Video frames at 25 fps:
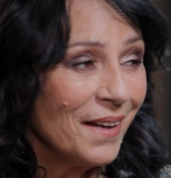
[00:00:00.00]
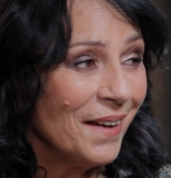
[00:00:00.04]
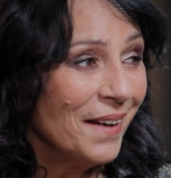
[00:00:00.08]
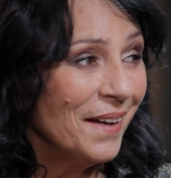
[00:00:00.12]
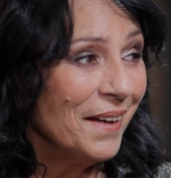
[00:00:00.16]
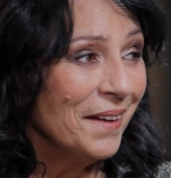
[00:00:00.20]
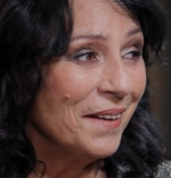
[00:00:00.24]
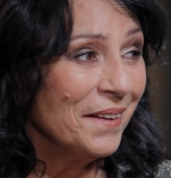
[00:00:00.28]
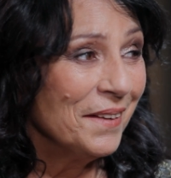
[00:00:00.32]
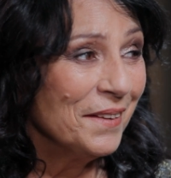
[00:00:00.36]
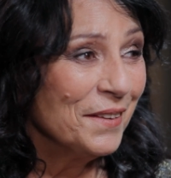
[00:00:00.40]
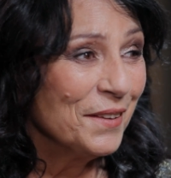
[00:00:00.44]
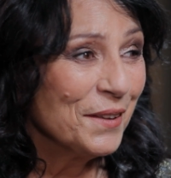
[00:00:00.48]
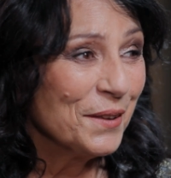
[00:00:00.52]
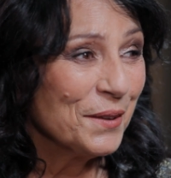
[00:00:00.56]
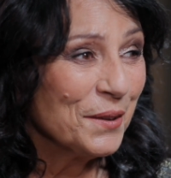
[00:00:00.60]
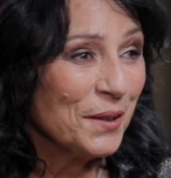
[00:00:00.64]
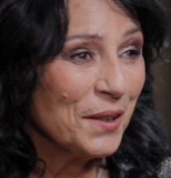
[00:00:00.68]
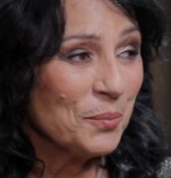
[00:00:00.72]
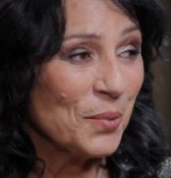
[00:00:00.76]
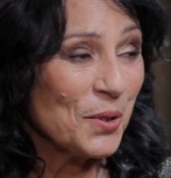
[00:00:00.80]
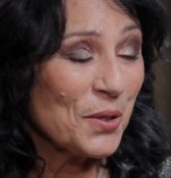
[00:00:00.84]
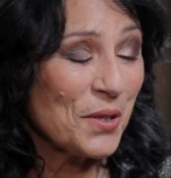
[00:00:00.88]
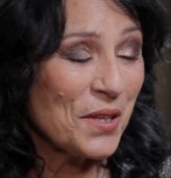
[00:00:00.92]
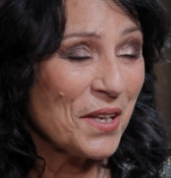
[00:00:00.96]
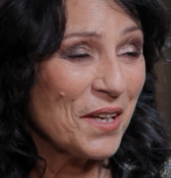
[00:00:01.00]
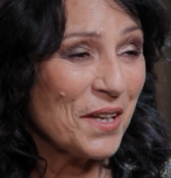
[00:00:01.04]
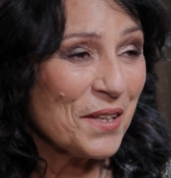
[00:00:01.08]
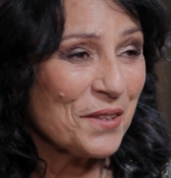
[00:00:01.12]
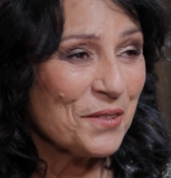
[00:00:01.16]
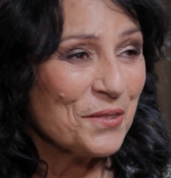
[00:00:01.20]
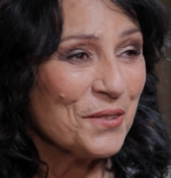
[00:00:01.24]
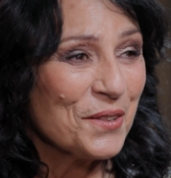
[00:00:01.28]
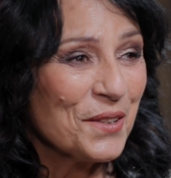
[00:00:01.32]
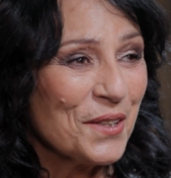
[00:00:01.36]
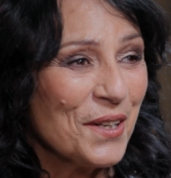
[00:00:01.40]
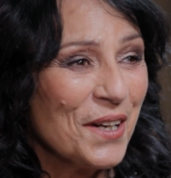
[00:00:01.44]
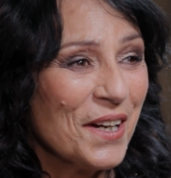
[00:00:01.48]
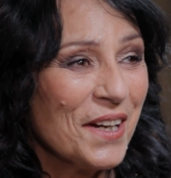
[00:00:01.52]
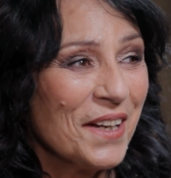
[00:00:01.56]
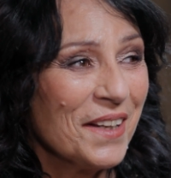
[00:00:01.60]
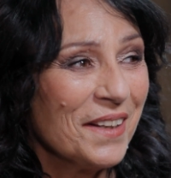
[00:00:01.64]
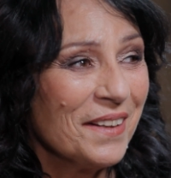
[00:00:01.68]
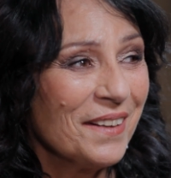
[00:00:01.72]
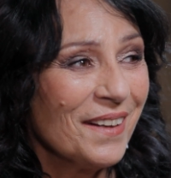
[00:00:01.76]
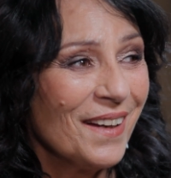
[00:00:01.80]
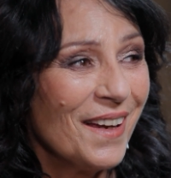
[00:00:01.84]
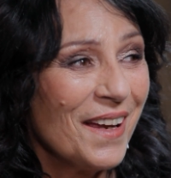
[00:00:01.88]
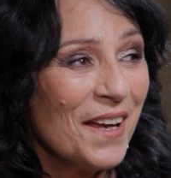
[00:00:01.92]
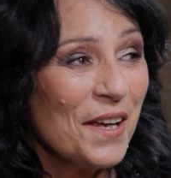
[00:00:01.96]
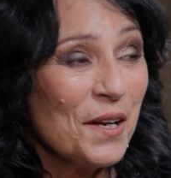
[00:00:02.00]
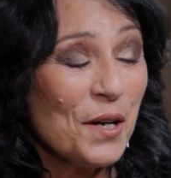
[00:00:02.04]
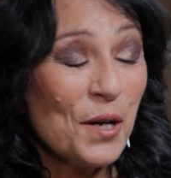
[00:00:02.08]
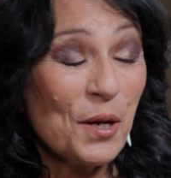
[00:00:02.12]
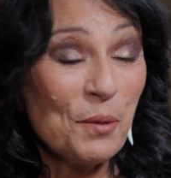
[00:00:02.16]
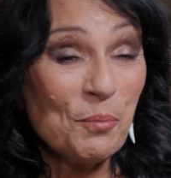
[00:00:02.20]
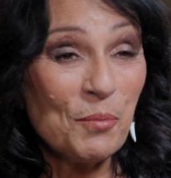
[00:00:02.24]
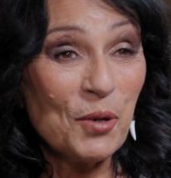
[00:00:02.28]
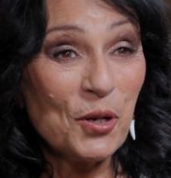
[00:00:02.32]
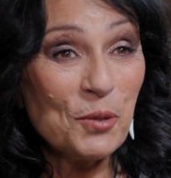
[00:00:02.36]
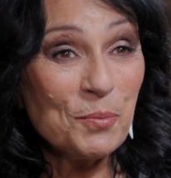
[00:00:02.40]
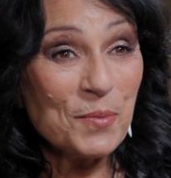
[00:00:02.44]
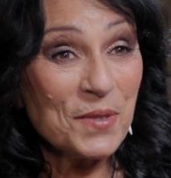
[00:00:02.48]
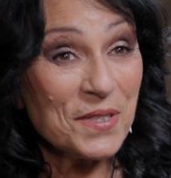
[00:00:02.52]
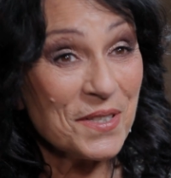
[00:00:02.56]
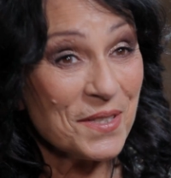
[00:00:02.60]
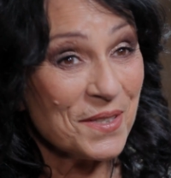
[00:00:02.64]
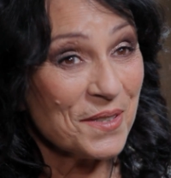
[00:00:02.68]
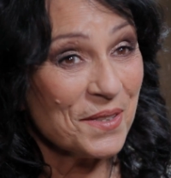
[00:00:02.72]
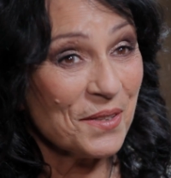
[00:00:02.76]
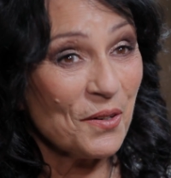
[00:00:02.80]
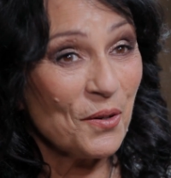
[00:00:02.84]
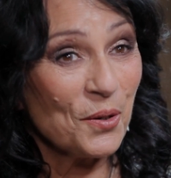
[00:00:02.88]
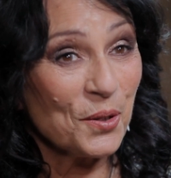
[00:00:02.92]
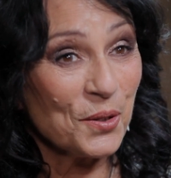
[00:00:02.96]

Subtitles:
and both Arthur and I had our moments